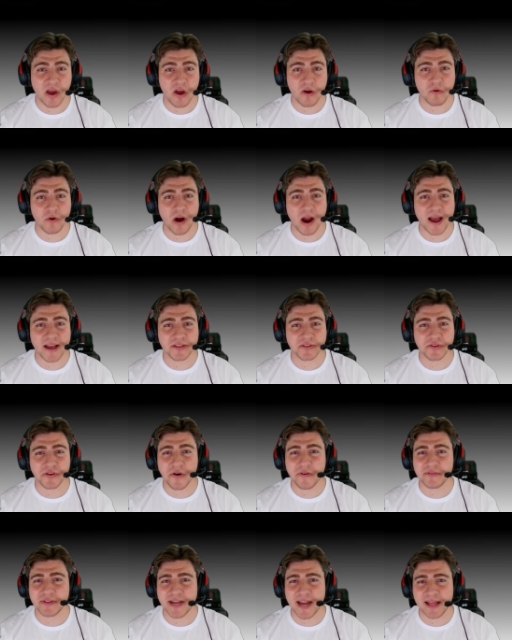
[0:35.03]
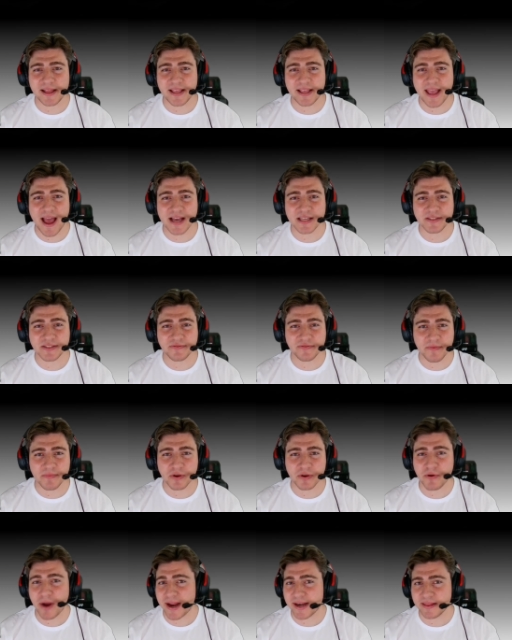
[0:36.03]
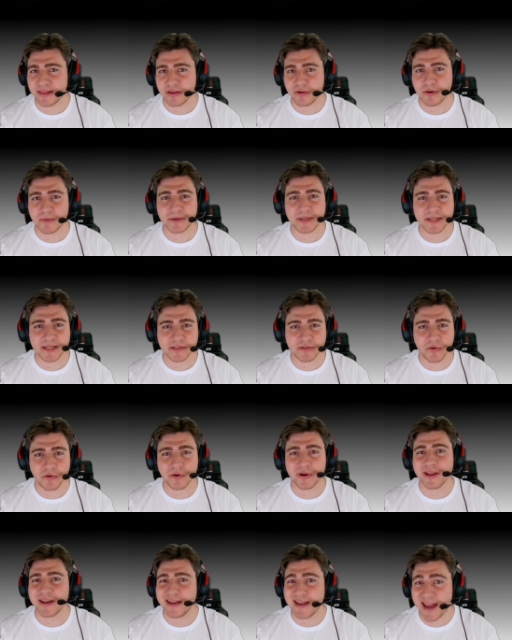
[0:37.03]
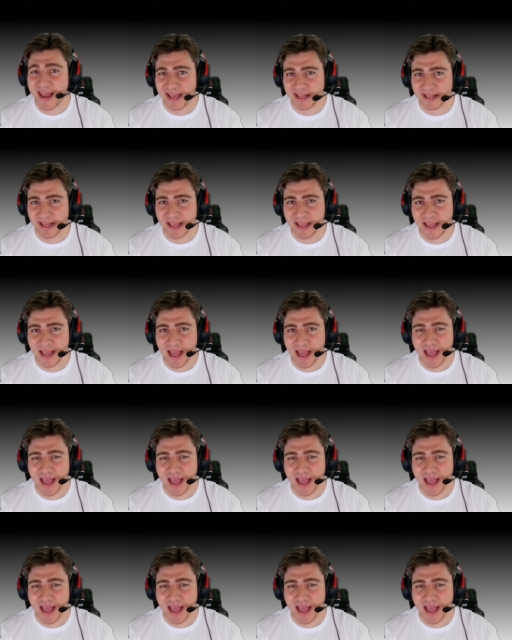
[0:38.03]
where I solve the daily gas from the Cracking the Cryptic Discord daily,